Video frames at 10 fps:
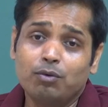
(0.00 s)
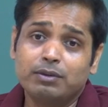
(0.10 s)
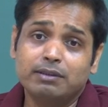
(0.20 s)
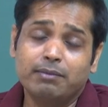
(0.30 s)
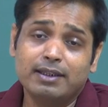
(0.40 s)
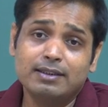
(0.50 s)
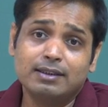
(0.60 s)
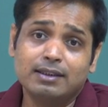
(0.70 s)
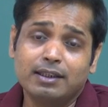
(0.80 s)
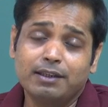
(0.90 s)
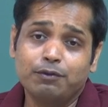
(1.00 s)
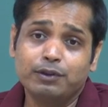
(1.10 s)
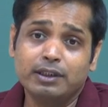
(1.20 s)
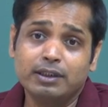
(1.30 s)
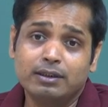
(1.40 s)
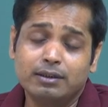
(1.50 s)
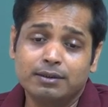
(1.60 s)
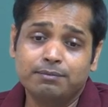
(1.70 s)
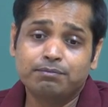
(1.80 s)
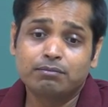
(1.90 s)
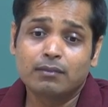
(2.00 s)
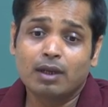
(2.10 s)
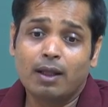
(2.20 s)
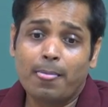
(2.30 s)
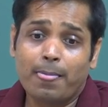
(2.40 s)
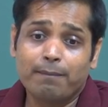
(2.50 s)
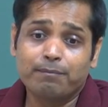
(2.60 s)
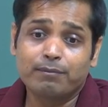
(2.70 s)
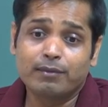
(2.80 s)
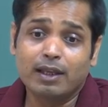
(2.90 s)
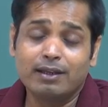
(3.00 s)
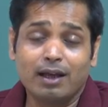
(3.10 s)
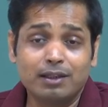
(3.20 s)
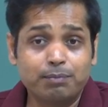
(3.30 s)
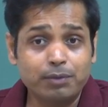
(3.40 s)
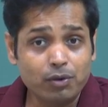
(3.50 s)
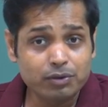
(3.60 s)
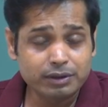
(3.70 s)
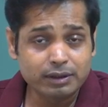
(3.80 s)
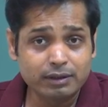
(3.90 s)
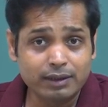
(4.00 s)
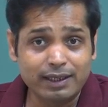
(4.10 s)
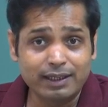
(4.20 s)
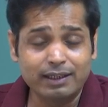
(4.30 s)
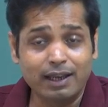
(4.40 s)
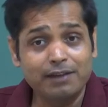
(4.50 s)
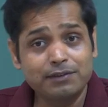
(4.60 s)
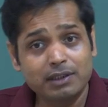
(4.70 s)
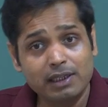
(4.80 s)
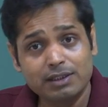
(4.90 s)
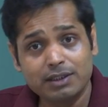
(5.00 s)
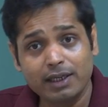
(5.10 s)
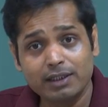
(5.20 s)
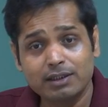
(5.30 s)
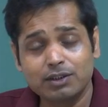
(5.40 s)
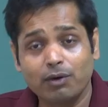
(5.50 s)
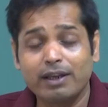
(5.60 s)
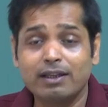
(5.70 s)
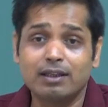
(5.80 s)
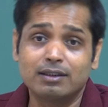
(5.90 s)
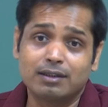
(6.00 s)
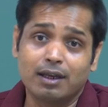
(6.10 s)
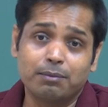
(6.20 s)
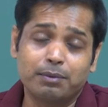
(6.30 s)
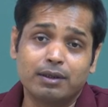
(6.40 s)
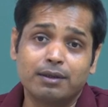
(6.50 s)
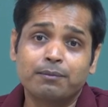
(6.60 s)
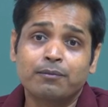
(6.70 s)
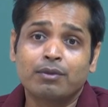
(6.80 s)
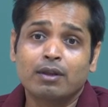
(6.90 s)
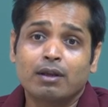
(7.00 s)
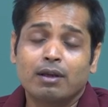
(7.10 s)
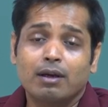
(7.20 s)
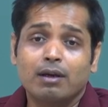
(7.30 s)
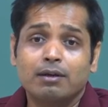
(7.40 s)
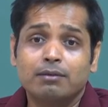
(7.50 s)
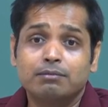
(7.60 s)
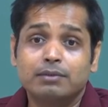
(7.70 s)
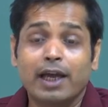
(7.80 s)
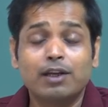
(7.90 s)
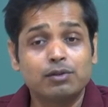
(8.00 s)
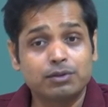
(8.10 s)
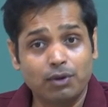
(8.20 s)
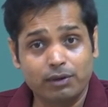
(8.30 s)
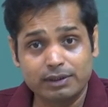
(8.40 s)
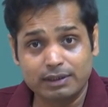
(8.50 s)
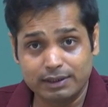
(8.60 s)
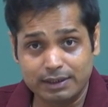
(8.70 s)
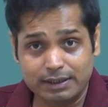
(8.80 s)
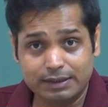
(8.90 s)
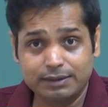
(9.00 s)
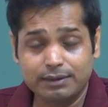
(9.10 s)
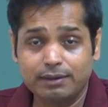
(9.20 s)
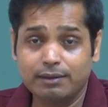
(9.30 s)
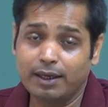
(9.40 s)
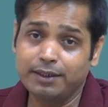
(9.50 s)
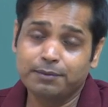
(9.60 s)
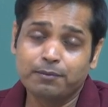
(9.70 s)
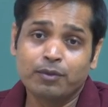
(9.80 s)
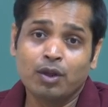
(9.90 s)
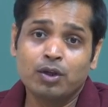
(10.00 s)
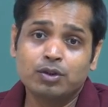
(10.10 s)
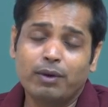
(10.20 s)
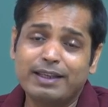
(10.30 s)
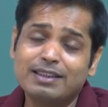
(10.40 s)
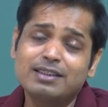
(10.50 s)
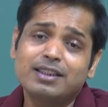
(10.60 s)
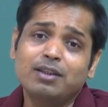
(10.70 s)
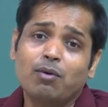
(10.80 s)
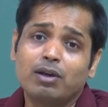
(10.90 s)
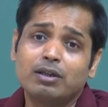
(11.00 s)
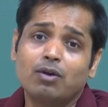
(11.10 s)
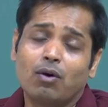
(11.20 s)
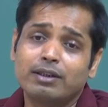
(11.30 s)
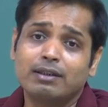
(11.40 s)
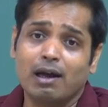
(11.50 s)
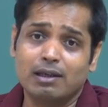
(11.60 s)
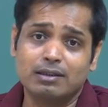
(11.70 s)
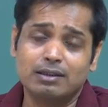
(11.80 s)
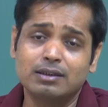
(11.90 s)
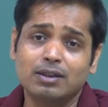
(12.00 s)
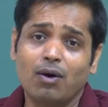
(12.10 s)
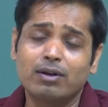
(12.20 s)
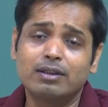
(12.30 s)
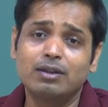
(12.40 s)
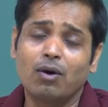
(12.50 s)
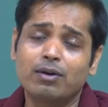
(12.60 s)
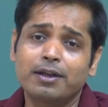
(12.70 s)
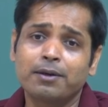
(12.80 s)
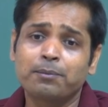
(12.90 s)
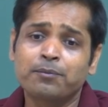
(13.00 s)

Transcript: with the medicine, if we need any other precaution, any lifestyle change, or any other therapy, that also doctor suggests, right? So essentially, what doctor does is doctor